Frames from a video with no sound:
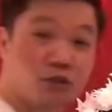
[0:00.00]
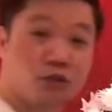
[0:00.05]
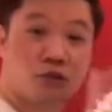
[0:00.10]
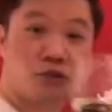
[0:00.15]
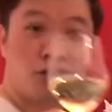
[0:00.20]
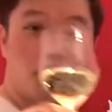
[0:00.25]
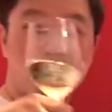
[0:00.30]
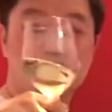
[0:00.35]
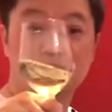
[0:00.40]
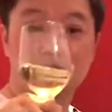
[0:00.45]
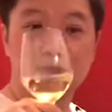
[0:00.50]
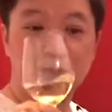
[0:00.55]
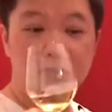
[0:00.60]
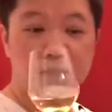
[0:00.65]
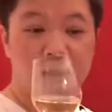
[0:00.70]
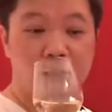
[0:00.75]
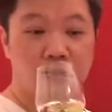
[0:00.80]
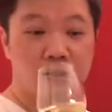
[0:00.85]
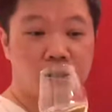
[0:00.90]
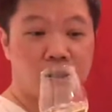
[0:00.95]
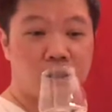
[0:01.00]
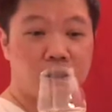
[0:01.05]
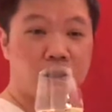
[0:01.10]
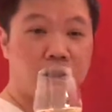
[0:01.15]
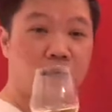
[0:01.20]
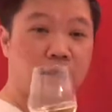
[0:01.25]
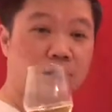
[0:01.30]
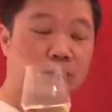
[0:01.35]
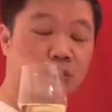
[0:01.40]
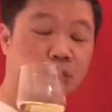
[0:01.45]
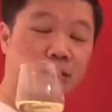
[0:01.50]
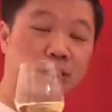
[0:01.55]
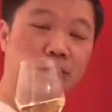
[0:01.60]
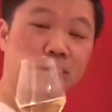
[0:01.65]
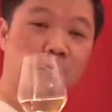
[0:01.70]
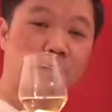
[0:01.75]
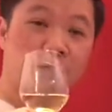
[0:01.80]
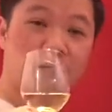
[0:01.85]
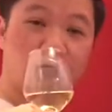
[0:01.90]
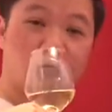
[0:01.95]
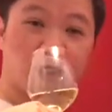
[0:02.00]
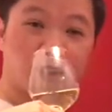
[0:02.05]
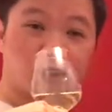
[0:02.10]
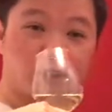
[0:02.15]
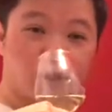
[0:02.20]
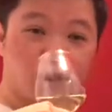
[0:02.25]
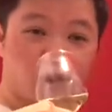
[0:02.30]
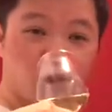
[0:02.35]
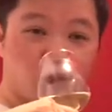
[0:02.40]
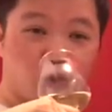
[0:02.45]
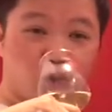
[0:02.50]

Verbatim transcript: Cheer, are uh, you guys drinking wine?